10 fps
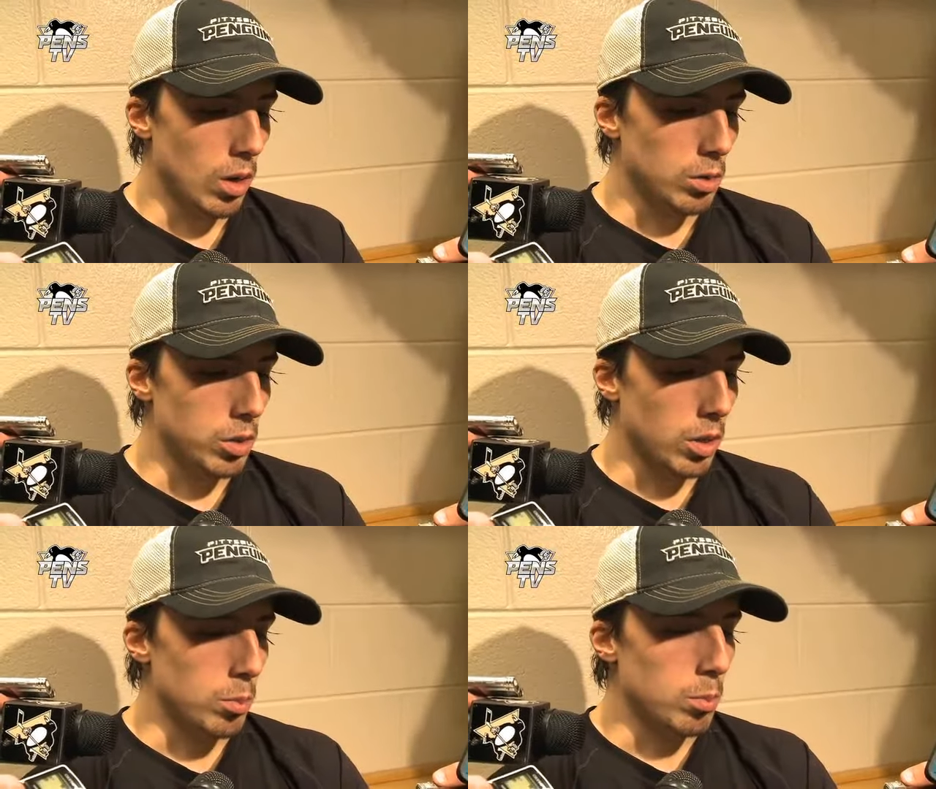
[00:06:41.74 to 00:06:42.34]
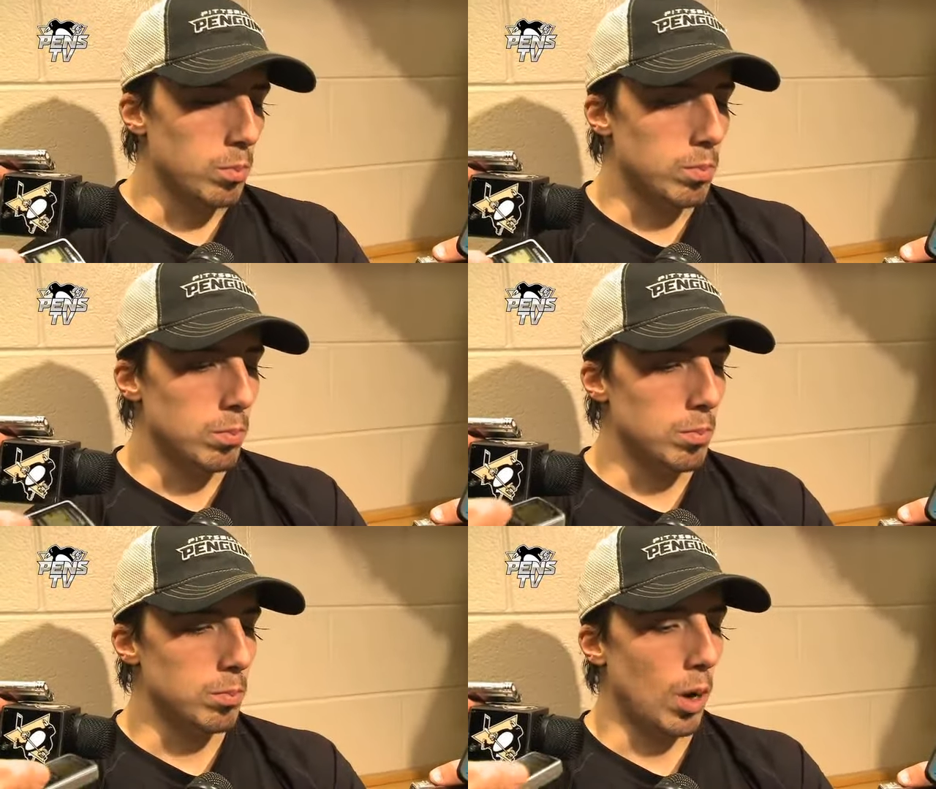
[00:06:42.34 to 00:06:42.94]
I don't think it
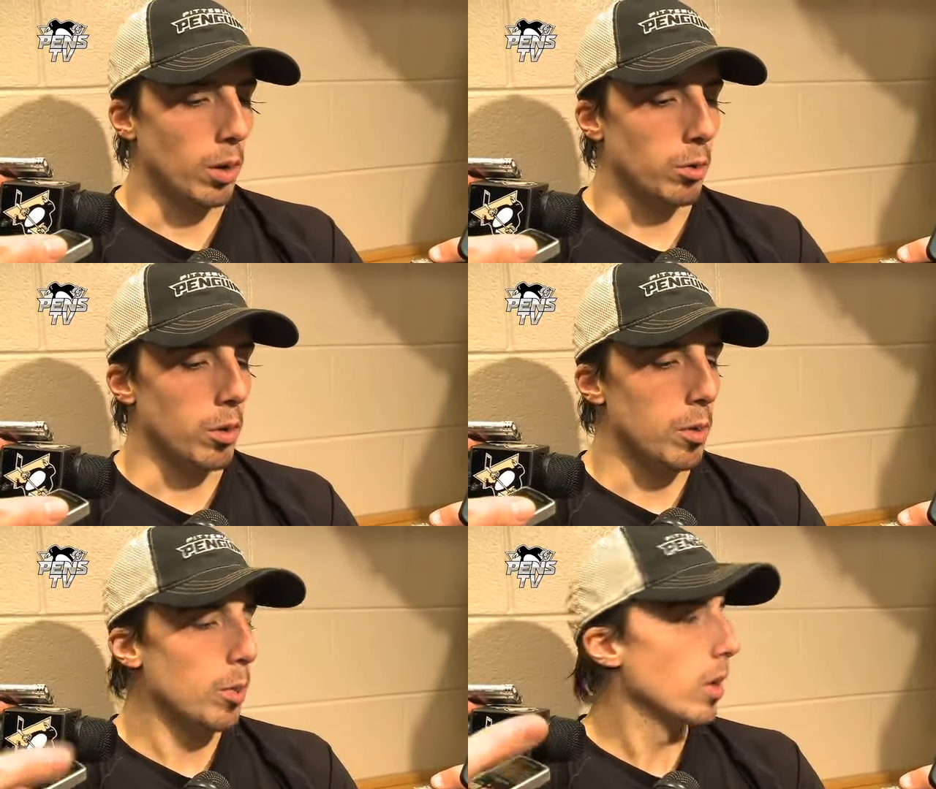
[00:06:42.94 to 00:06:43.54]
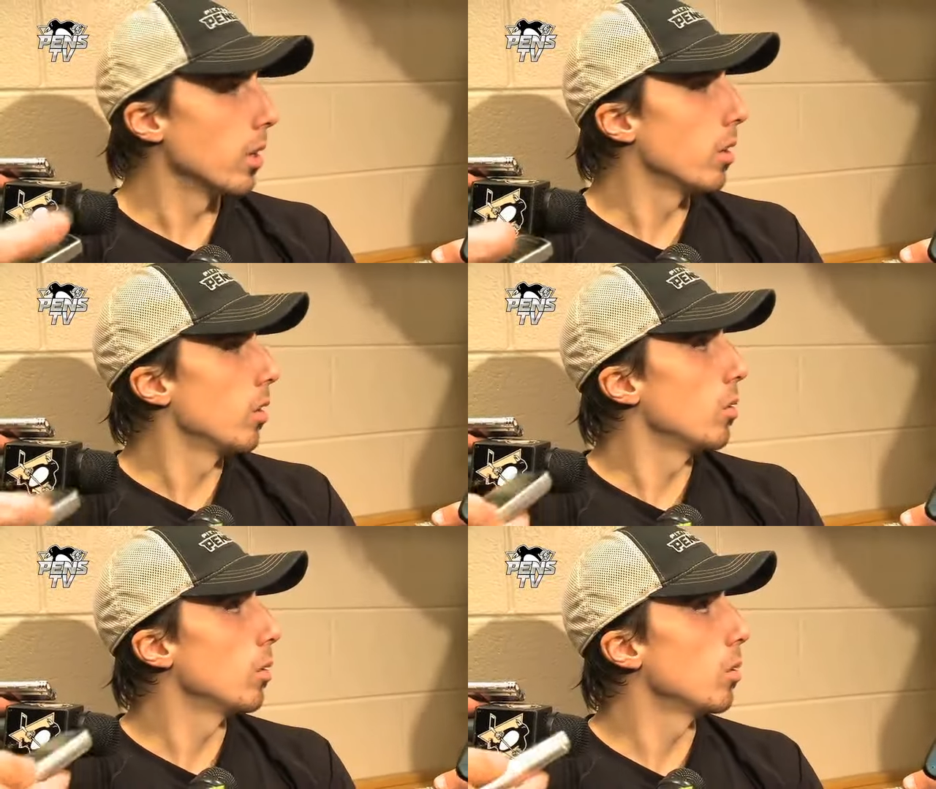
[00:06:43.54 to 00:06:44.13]
bothered anybody, you
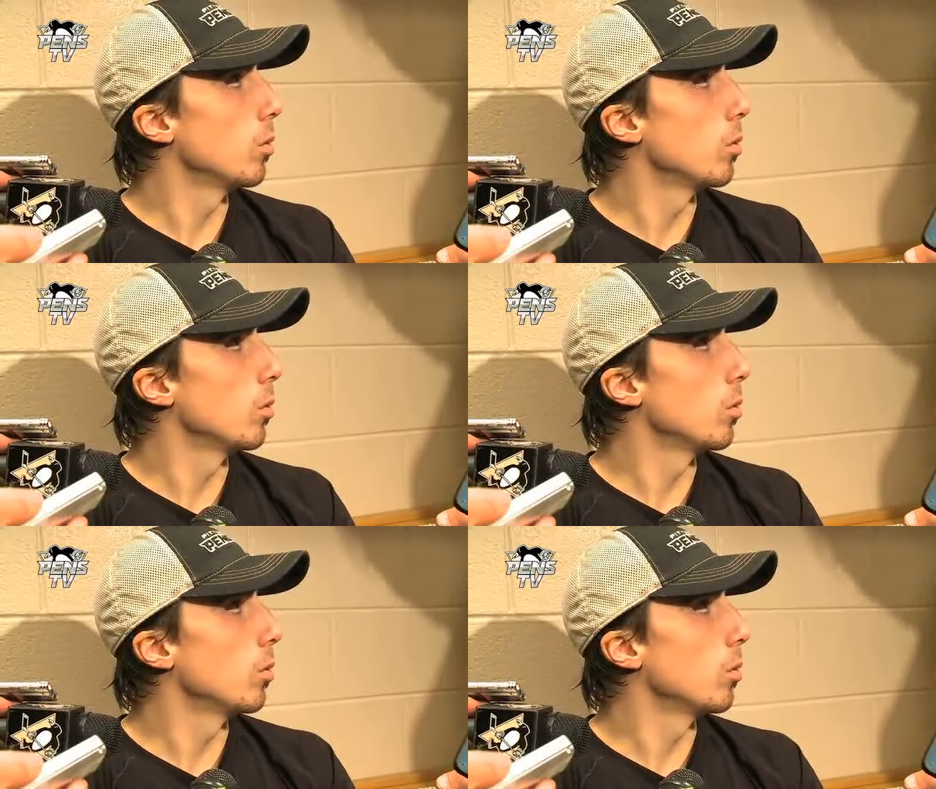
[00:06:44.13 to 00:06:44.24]
know.